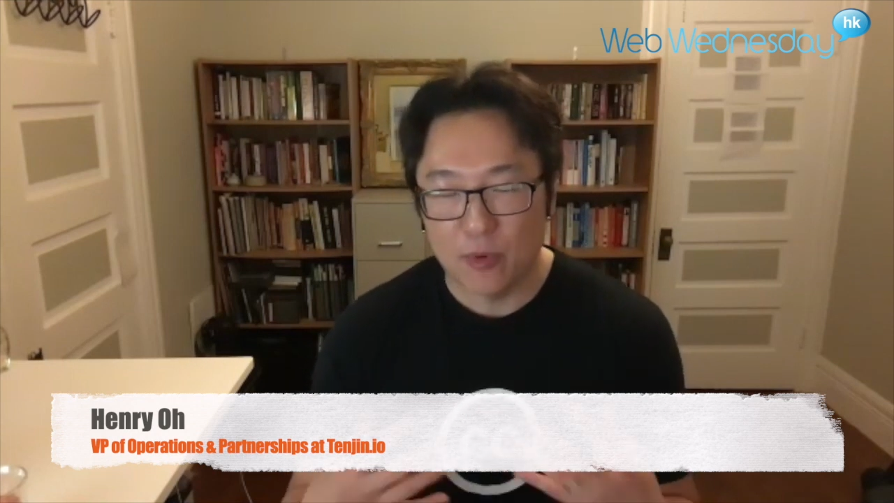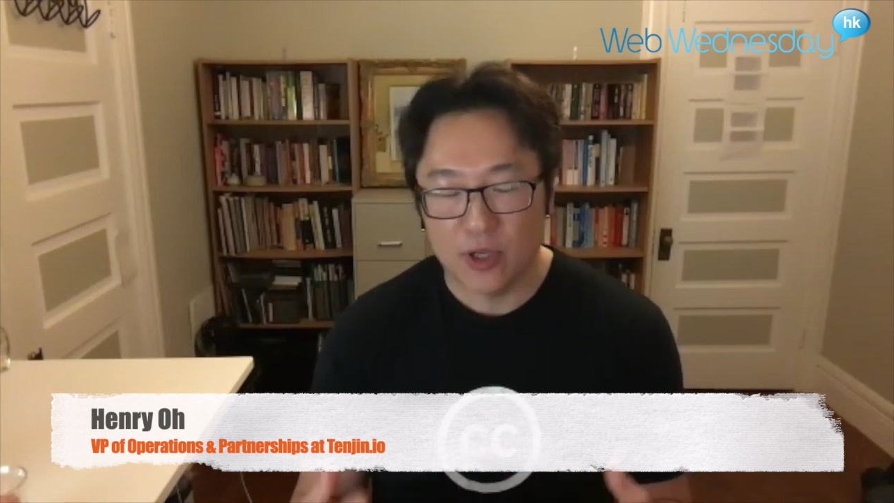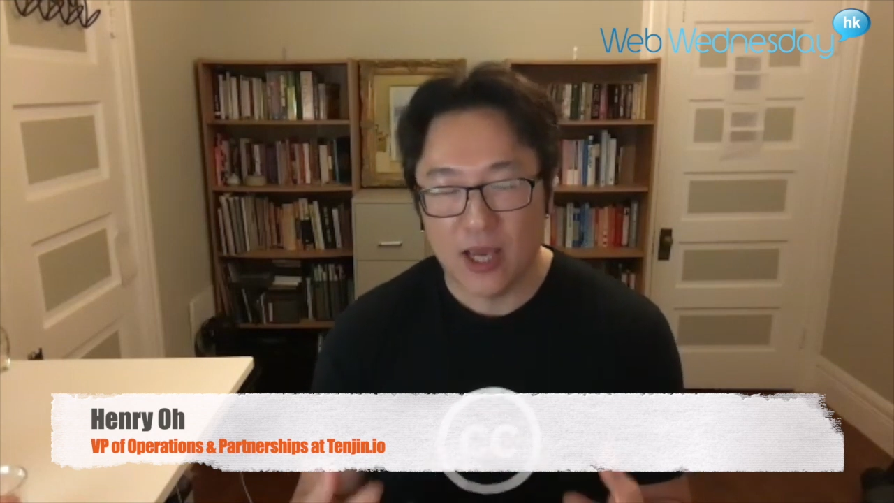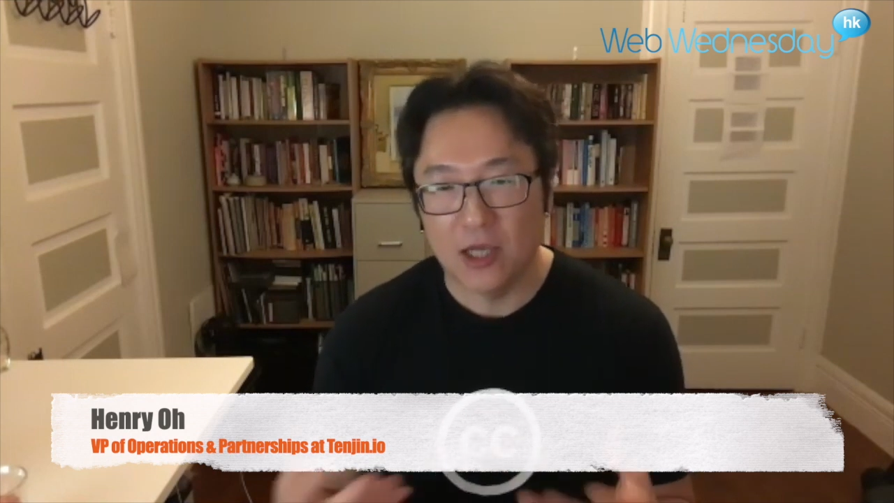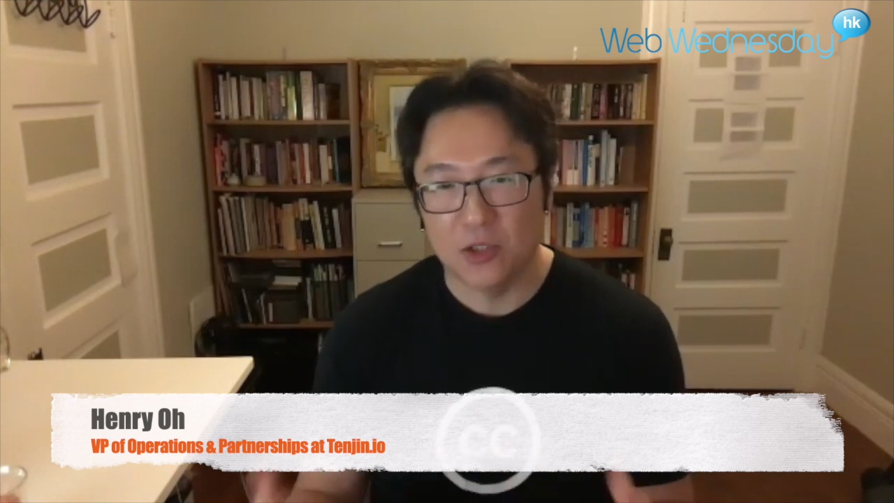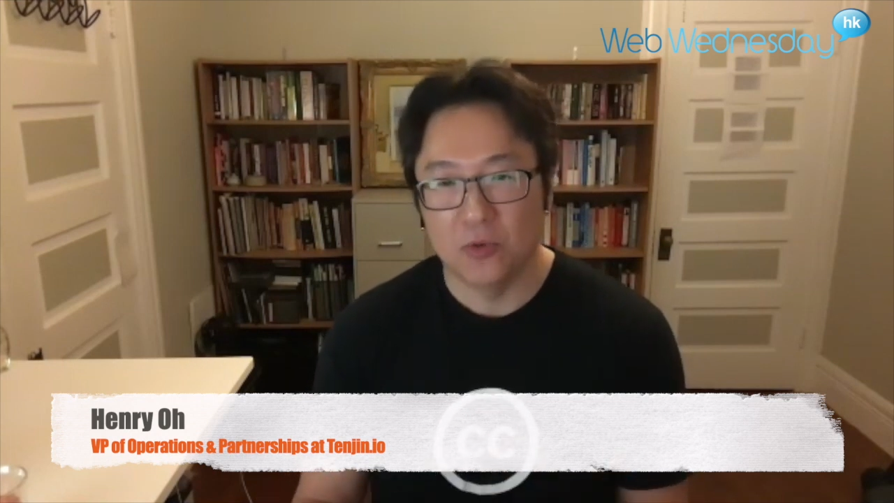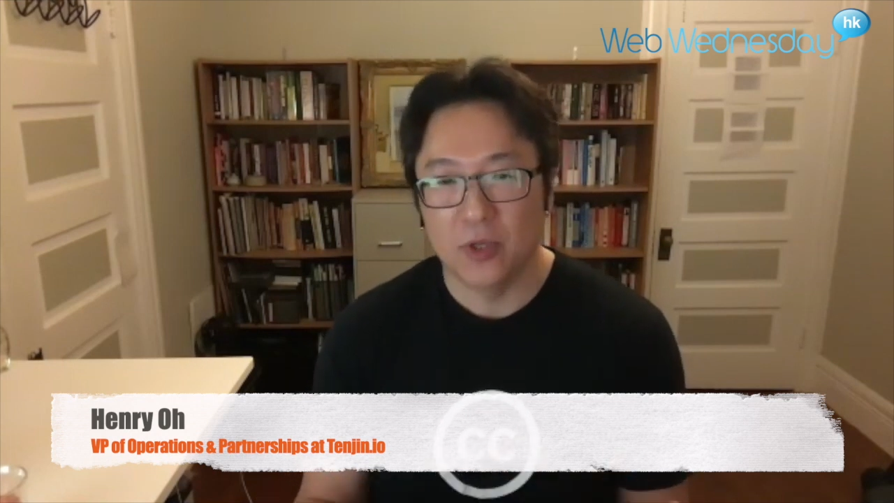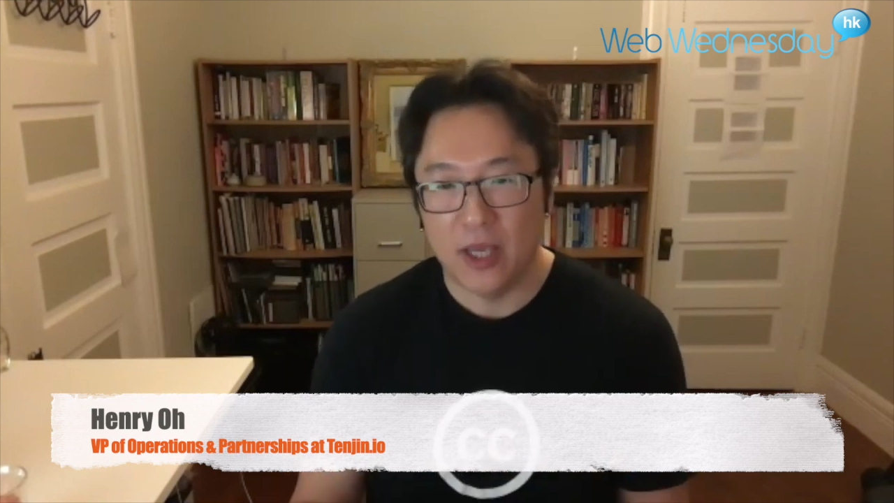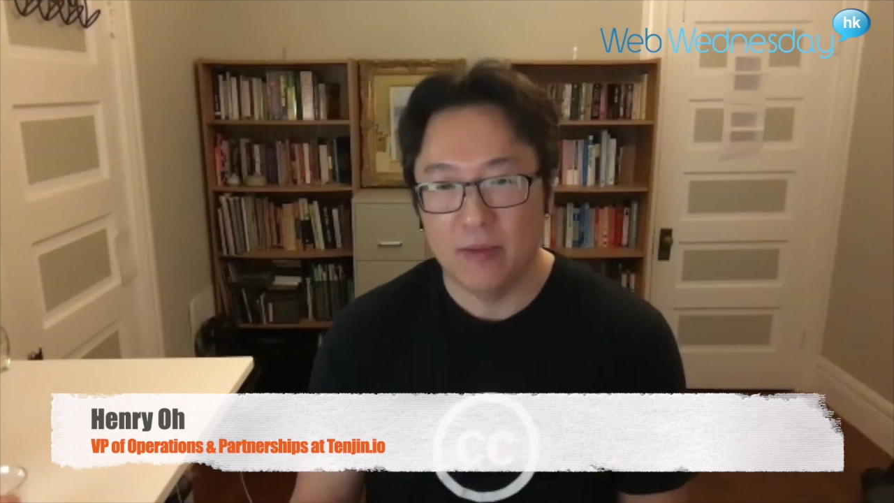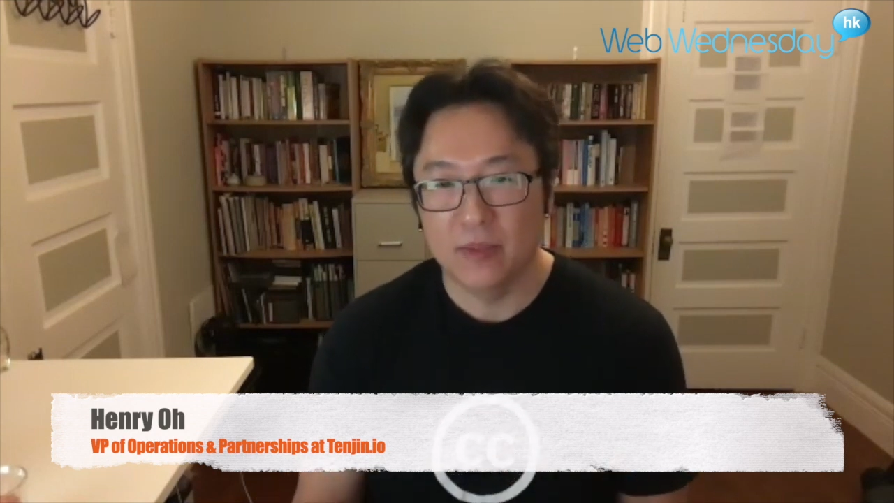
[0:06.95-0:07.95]

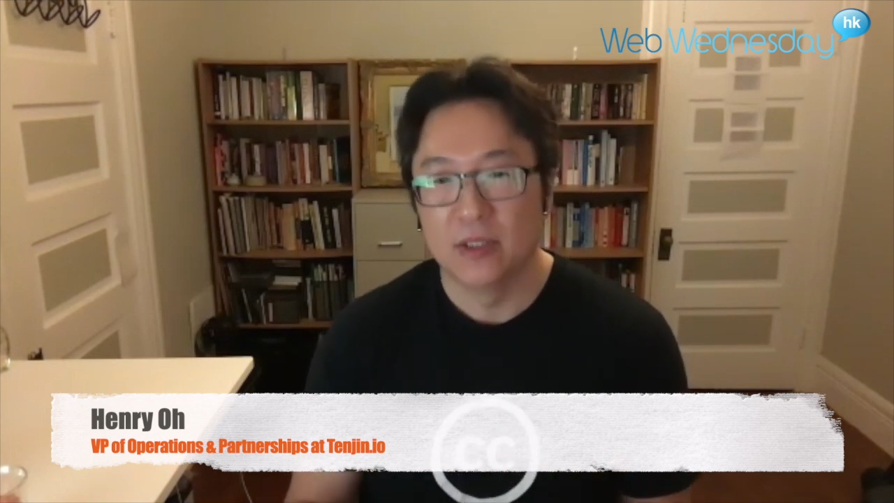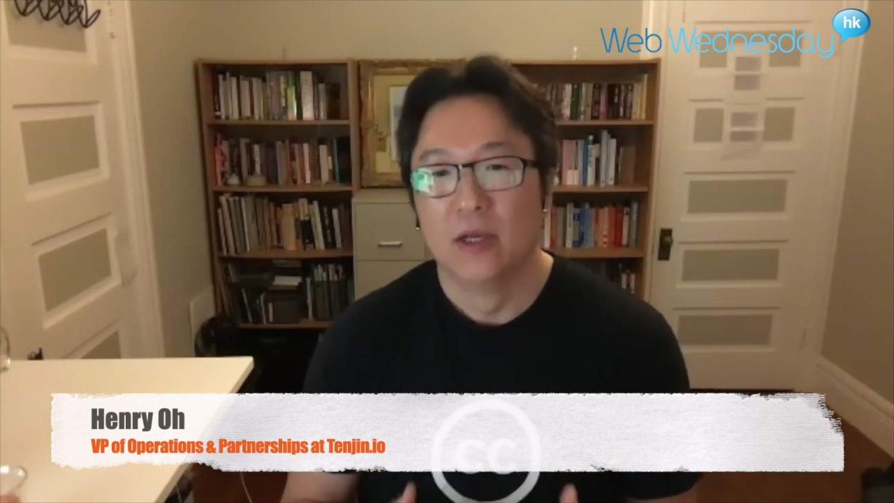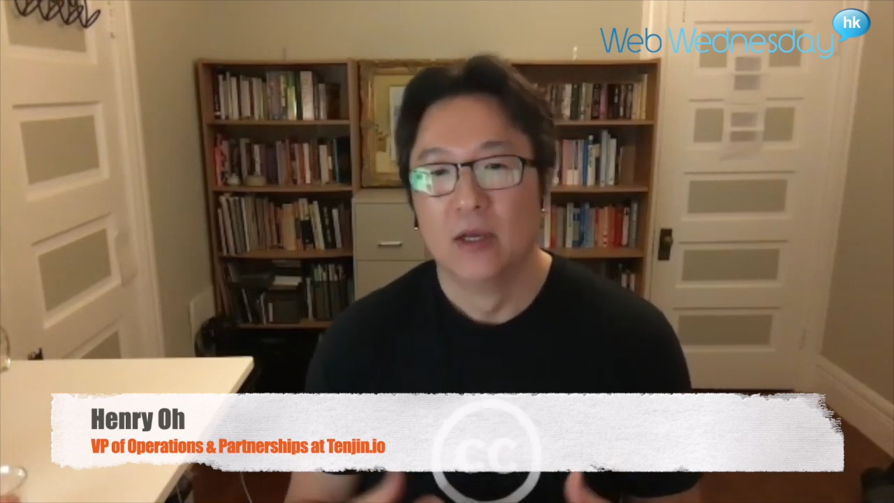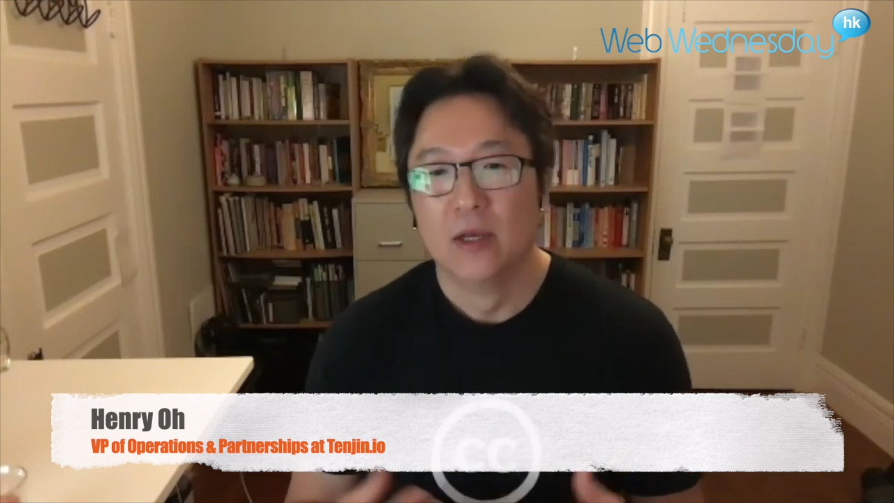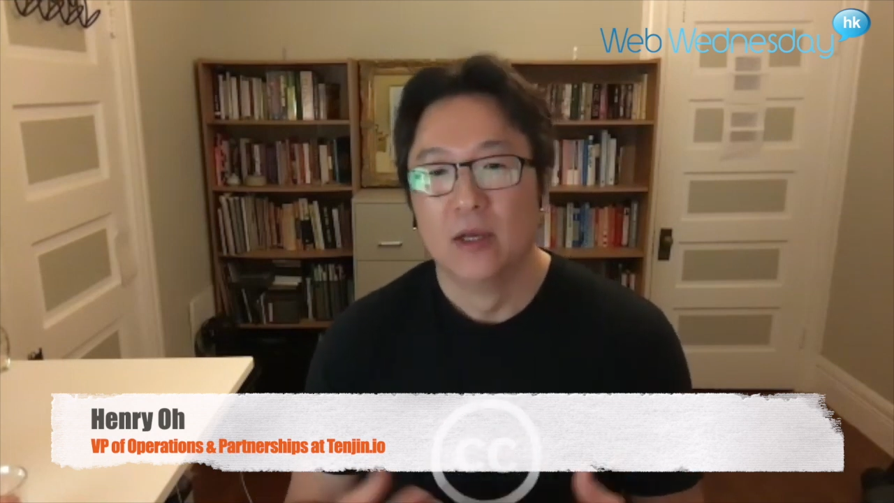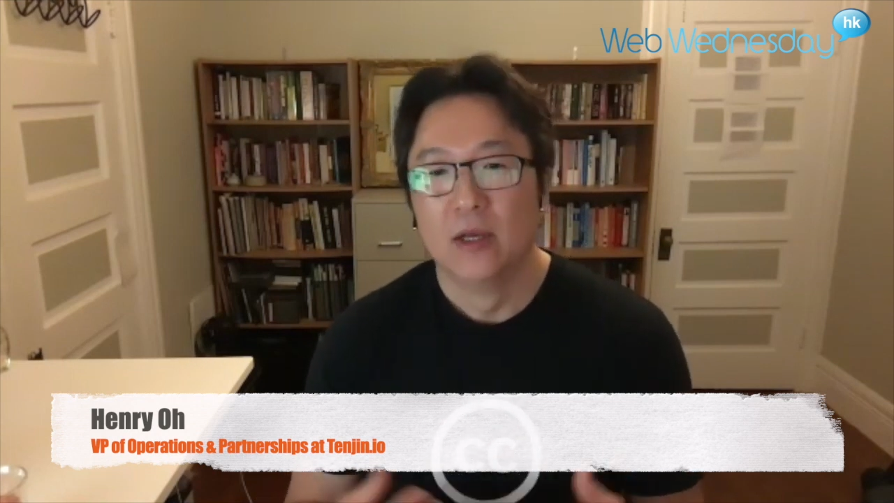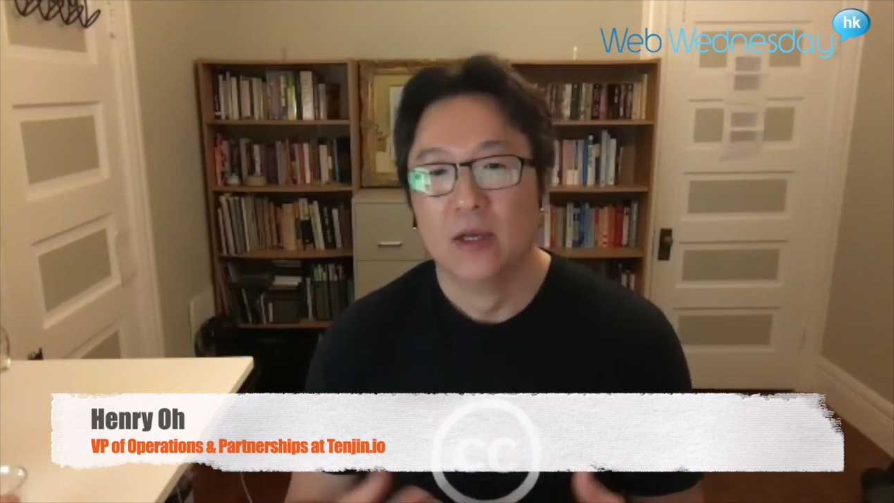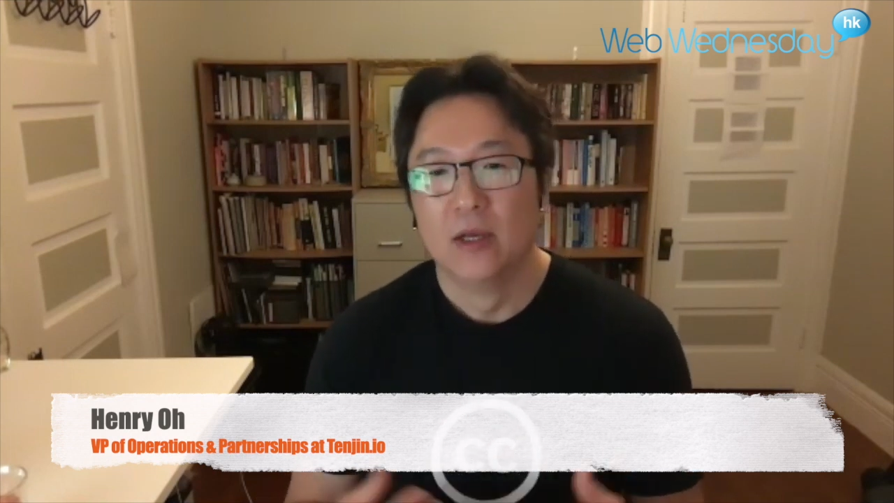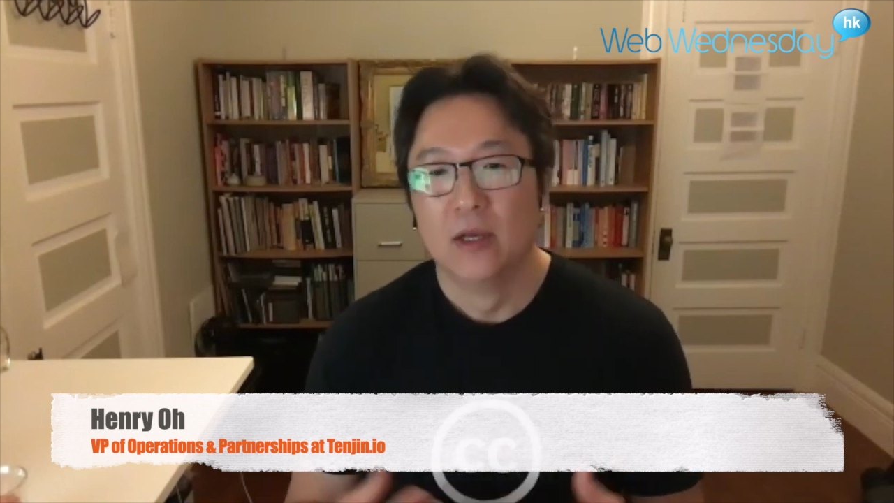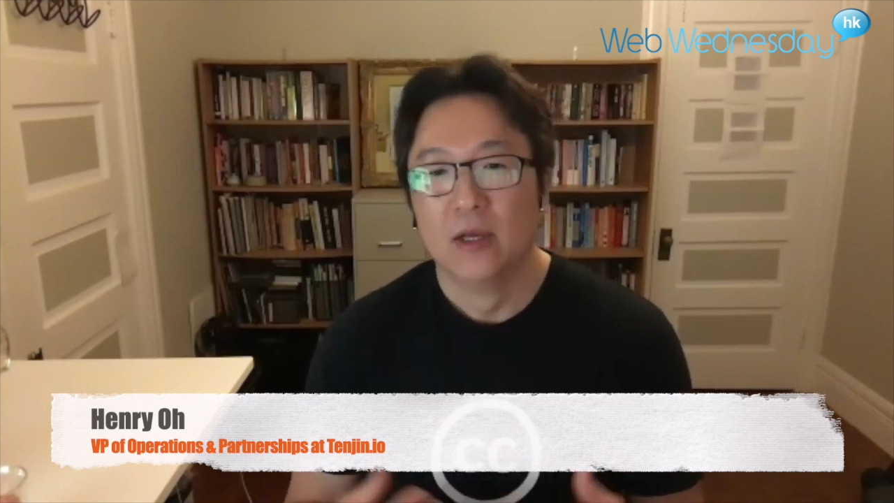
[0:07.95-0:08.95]
hyper-casual games.
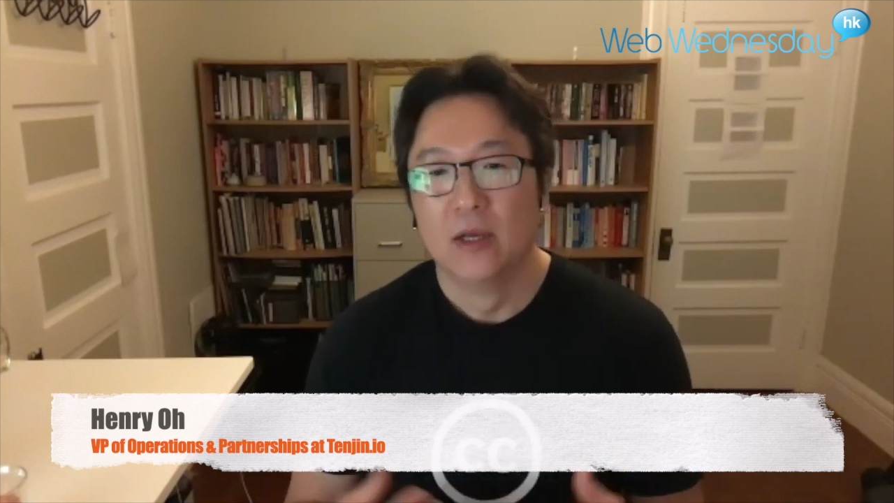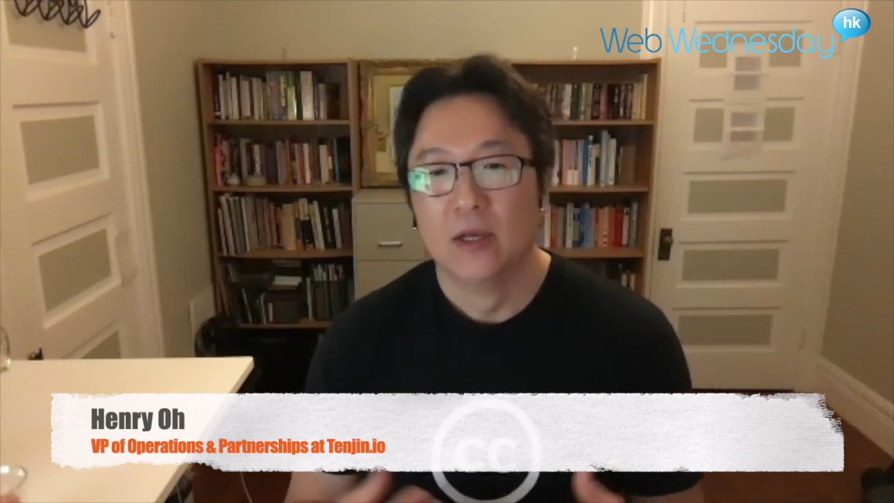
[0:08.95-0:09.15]
Okay.